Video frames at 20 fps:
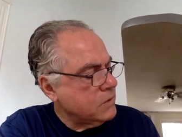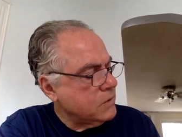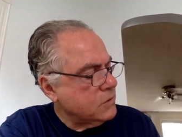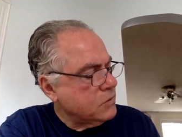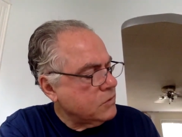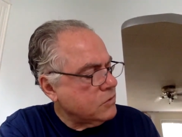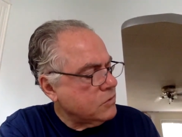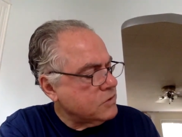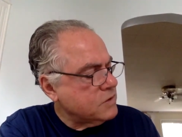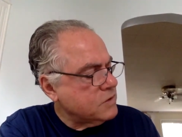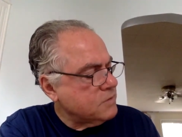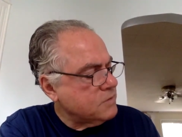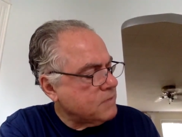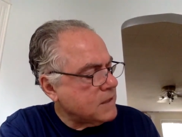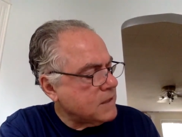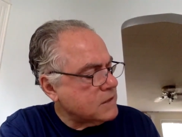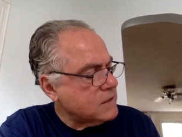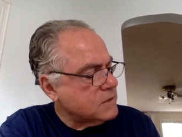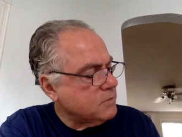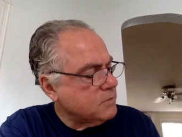nor is it
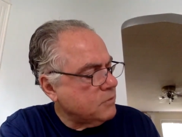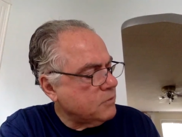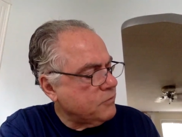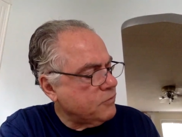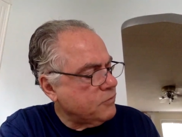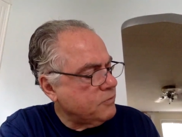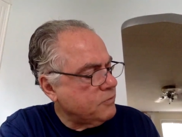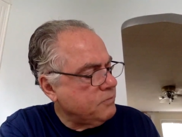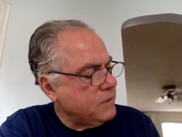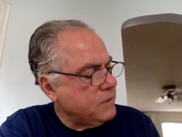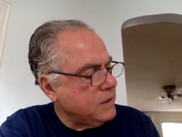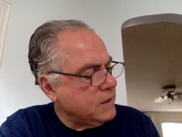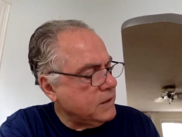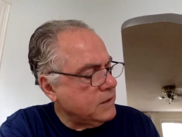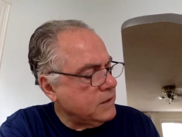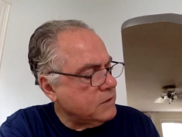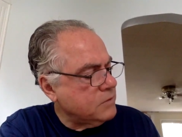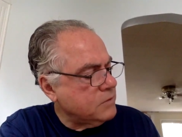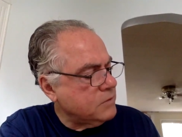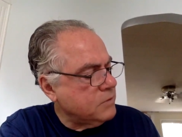possible for
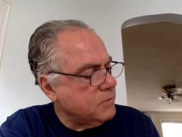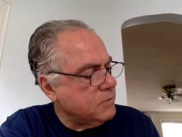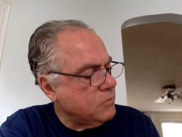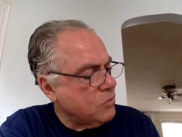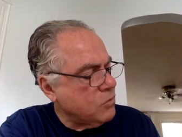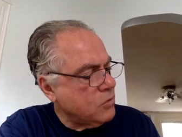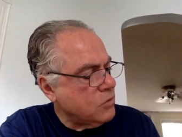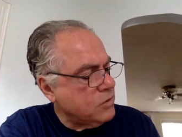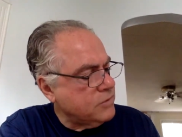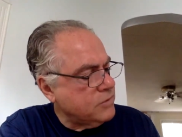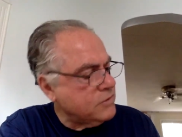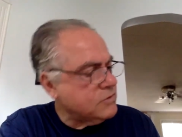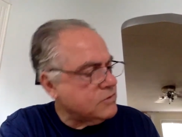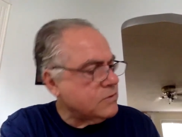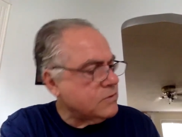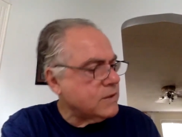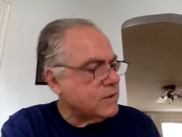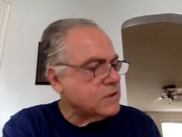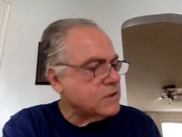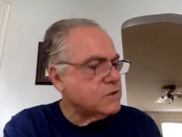being to be more in this
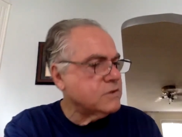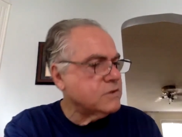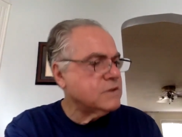direction.